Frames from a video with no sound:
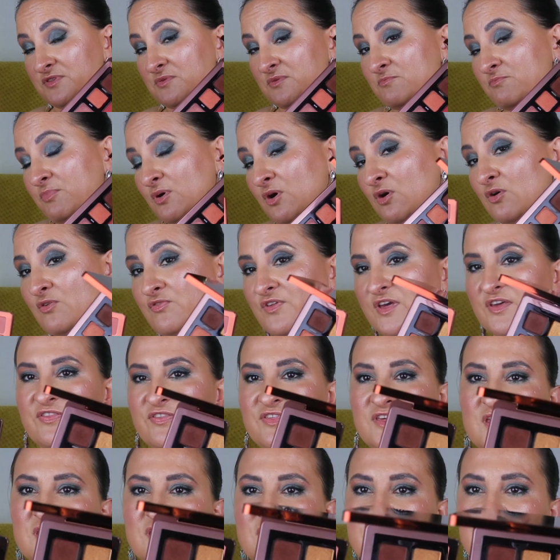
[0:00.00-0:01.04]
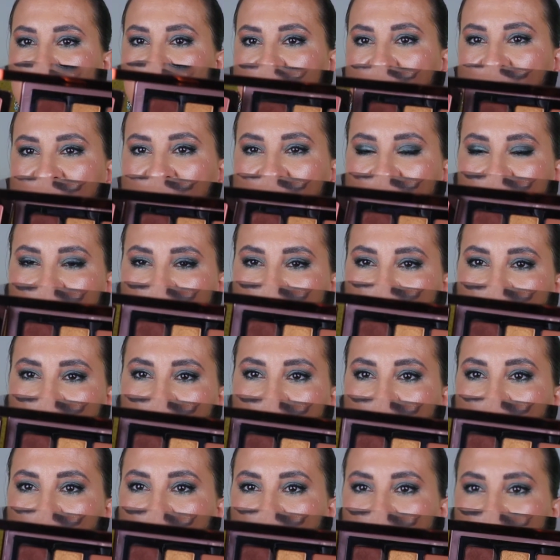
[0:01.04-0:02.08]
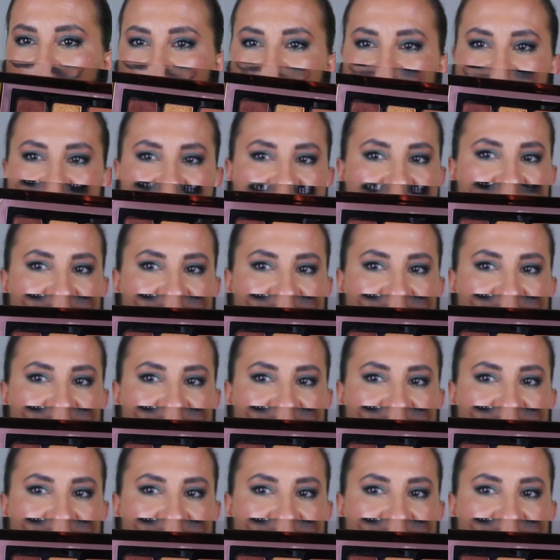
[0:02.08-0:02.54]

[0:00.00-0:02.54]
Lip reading: them both, I mean, go for it.